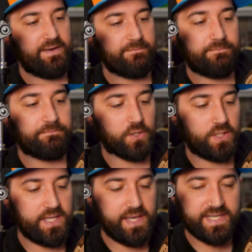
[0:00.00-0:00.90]
didn't
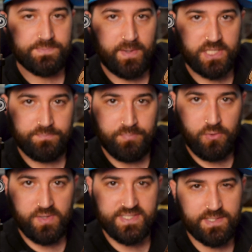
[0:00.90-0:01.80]
fully expect
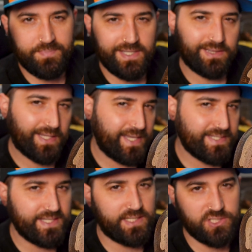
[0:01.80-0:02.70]
boas to be
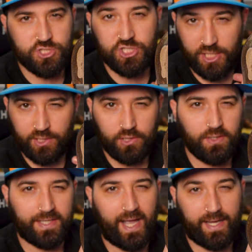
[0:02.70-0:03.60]
lazy and chill.
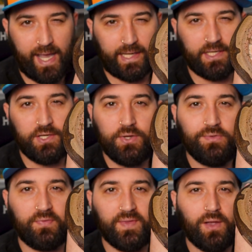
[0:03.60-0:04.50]
Like, I kind of knew
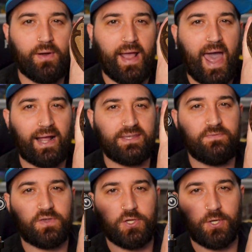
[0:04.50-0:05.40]
that they were active
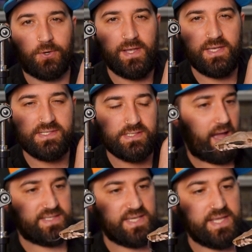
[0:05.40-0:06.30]
and curious.
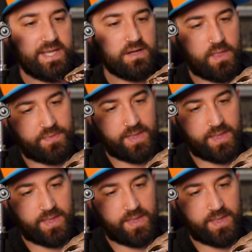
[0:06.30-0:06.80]
I did hear that